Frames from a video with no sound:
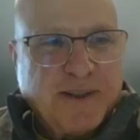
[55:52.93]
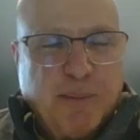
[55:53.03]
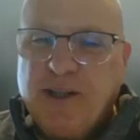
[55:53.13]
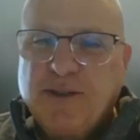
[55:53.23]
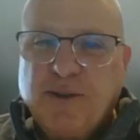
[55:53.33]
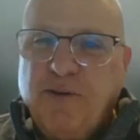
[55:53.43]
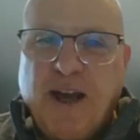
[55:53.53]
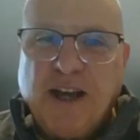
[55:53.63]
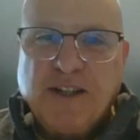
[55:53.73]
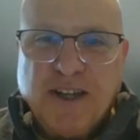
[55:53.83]
biggest old
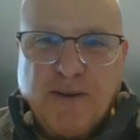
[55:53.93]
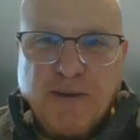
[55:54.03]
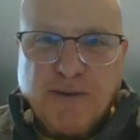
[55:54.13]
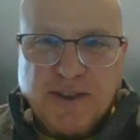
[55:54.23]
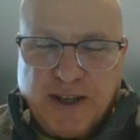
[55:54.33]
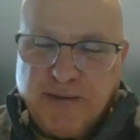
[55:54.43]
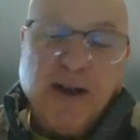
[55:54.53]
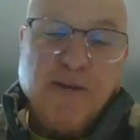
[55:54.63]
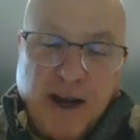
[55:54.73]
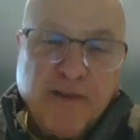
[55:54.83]
fashioned I've ever
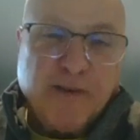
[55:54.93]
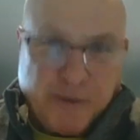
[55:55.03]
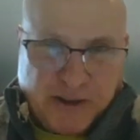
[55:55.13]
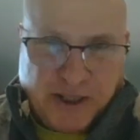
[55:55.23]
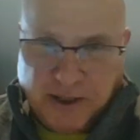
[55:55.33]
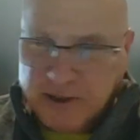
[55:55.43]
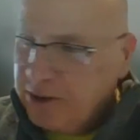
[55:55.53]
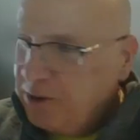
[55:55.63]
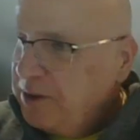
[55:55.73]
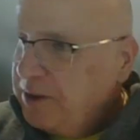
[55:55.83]
seen. So